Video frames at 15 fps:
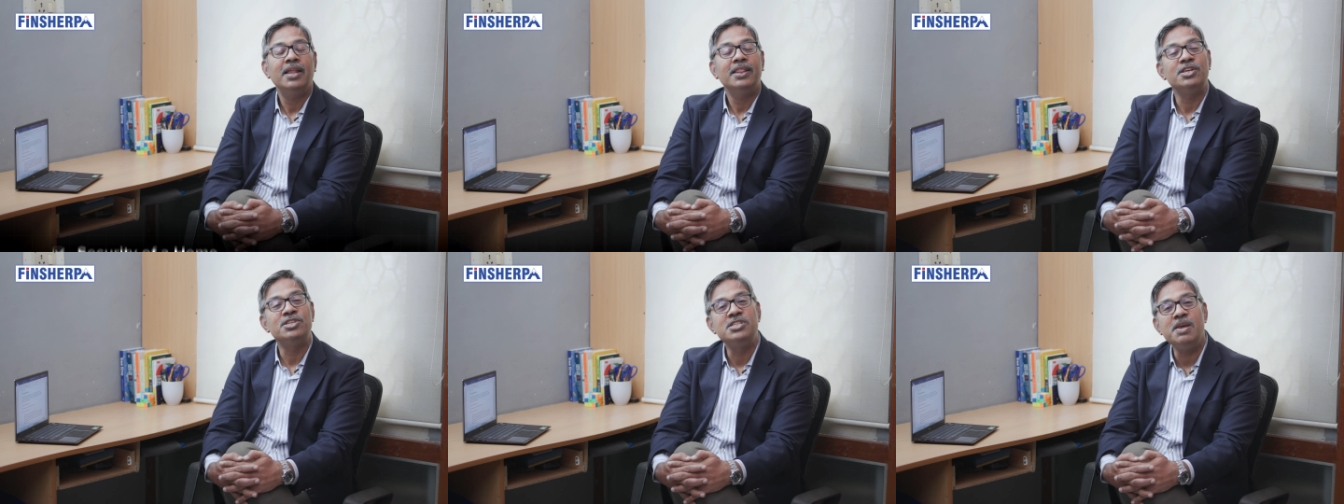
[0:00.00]

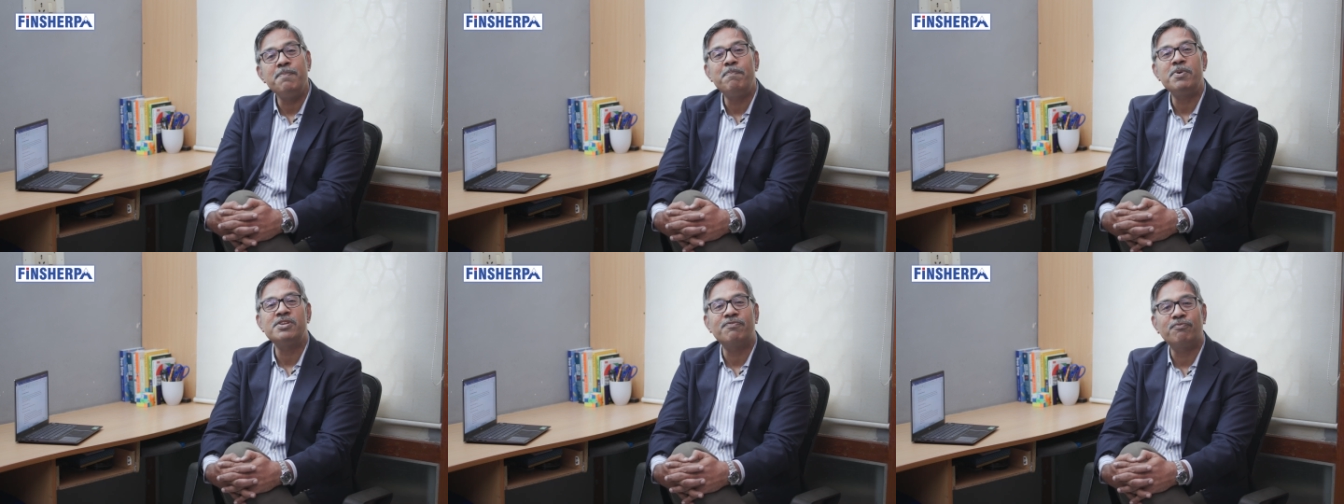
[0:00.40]
The
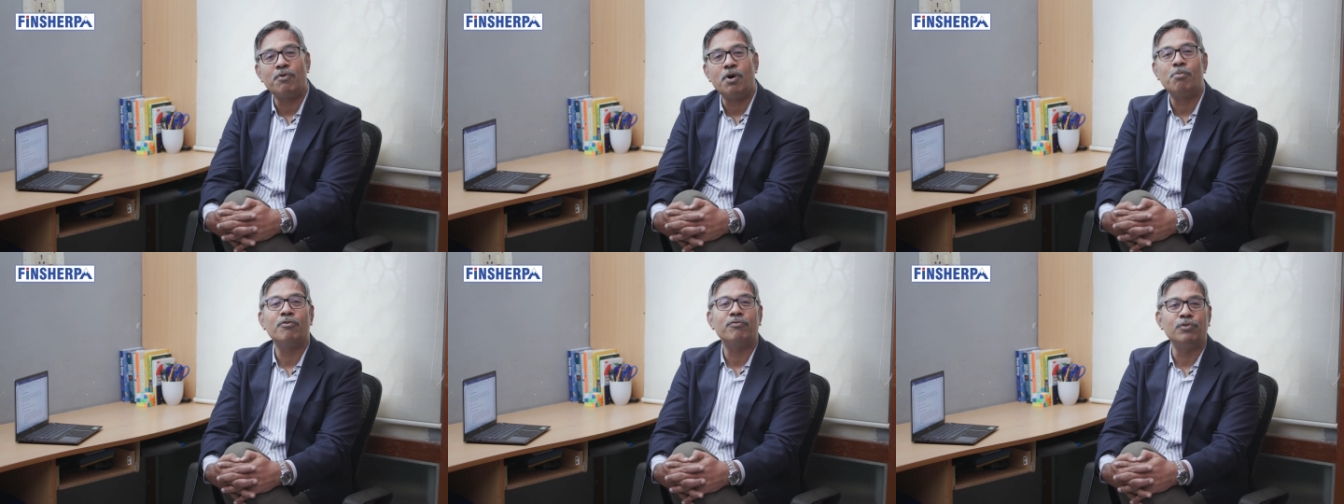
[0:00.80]
cheapest
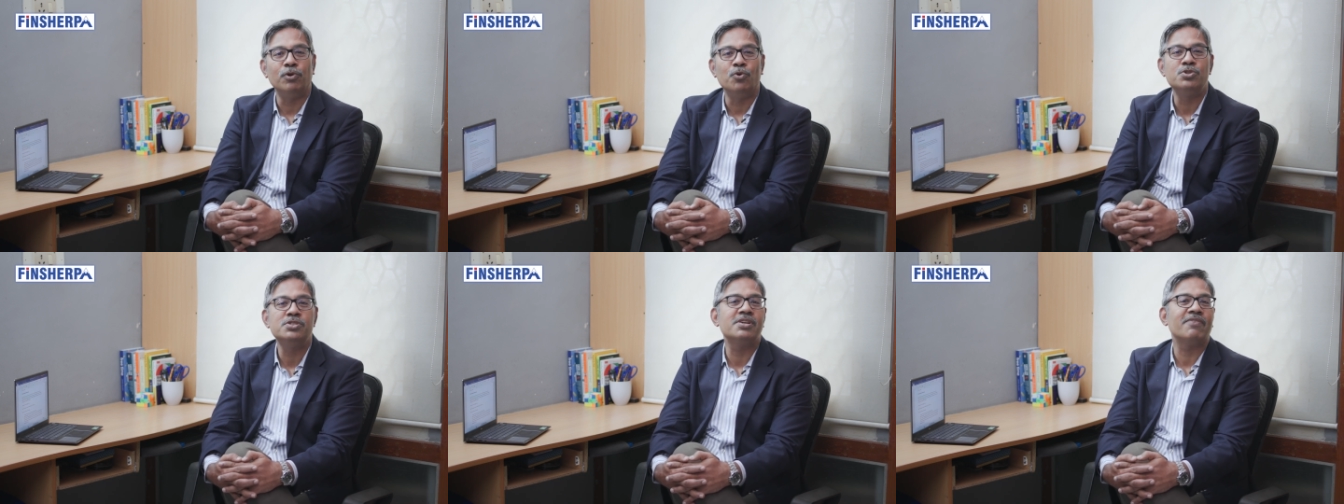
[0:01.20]
form of
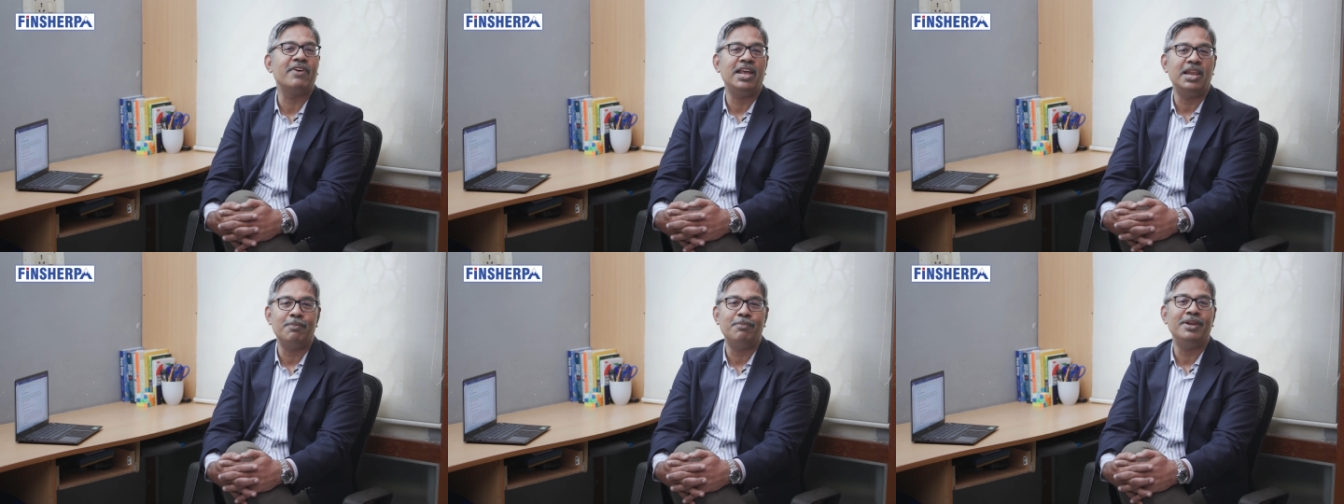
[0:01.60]
loans
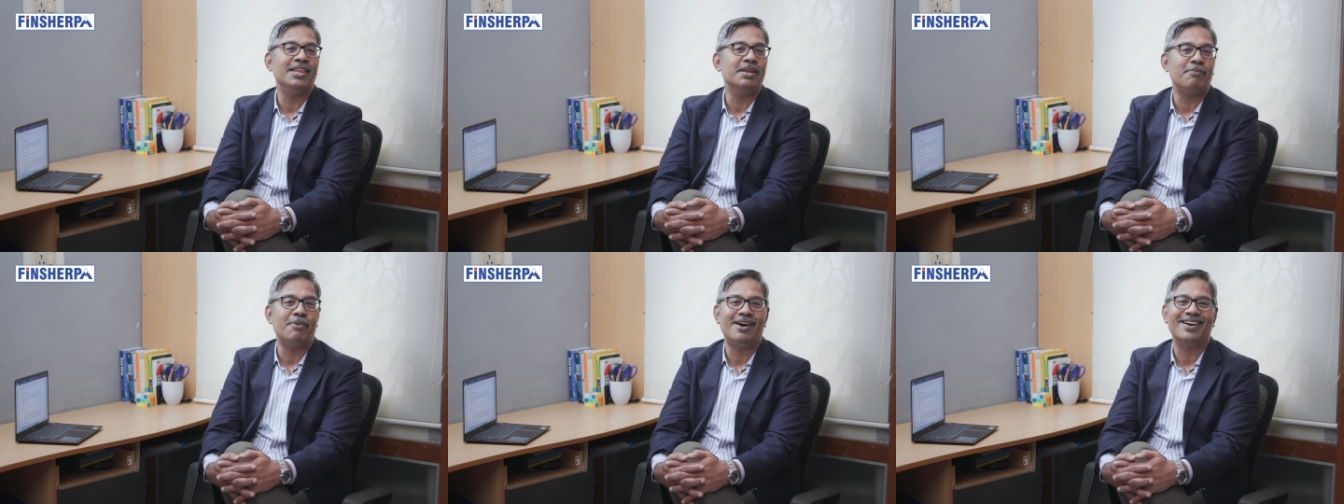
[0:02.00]
available
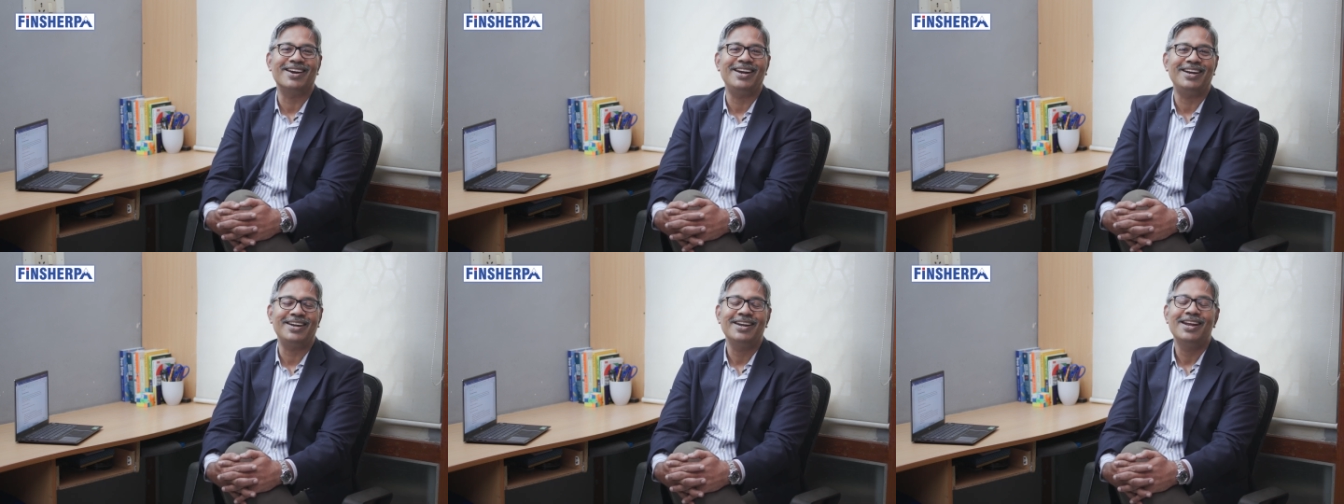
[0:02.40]
in the
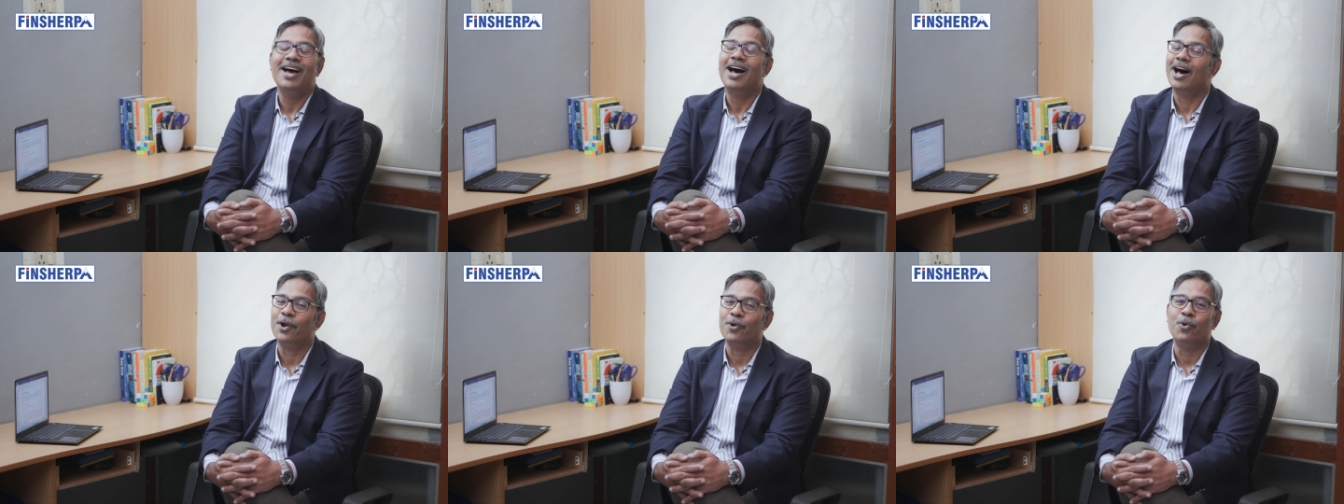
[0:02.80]
market
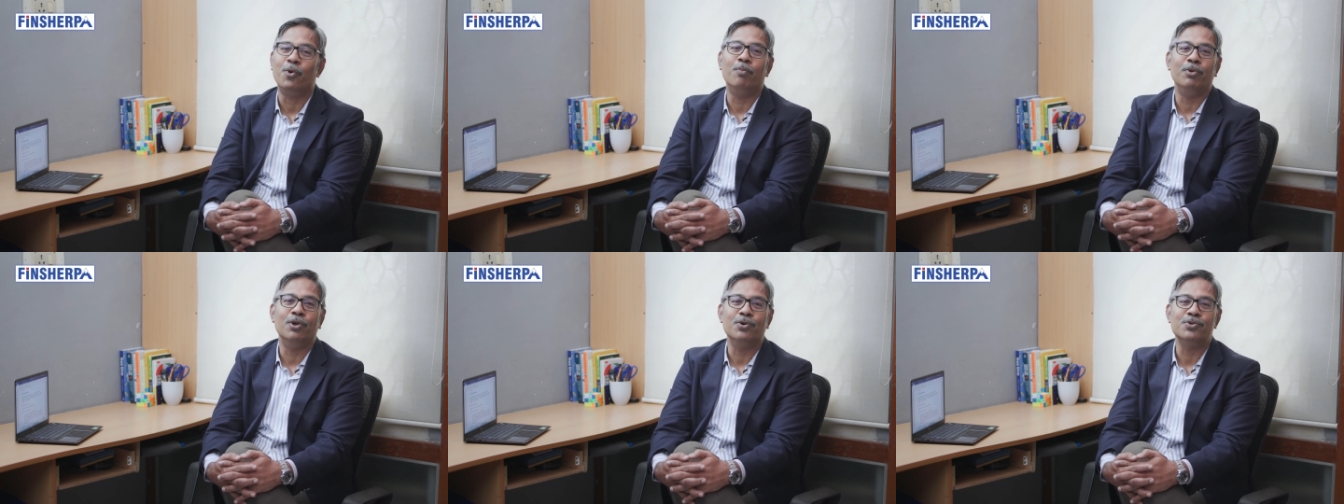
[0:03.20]
are
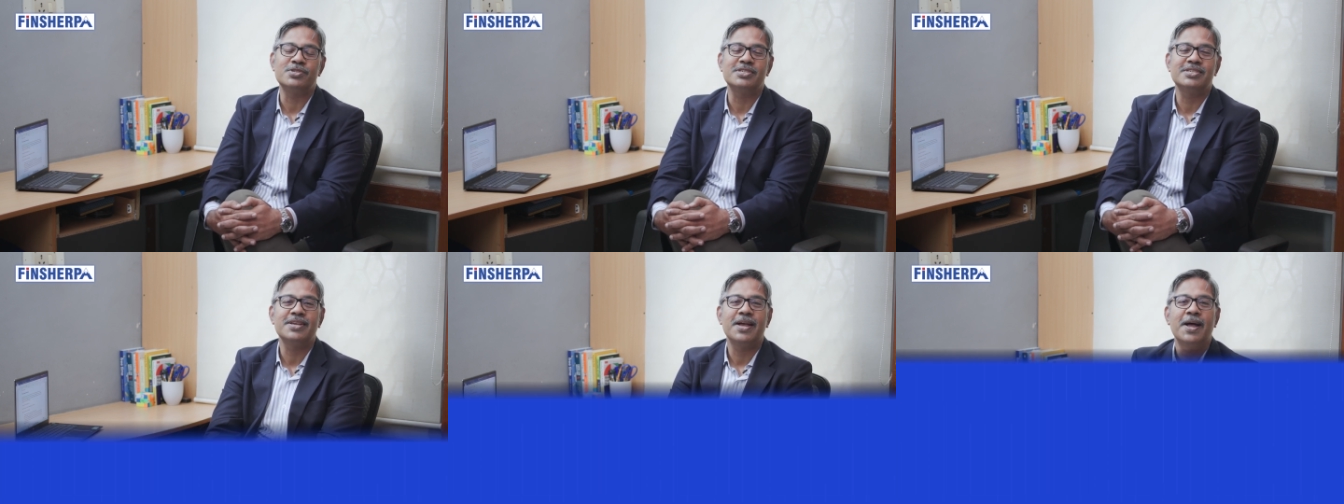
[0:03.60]
home loans.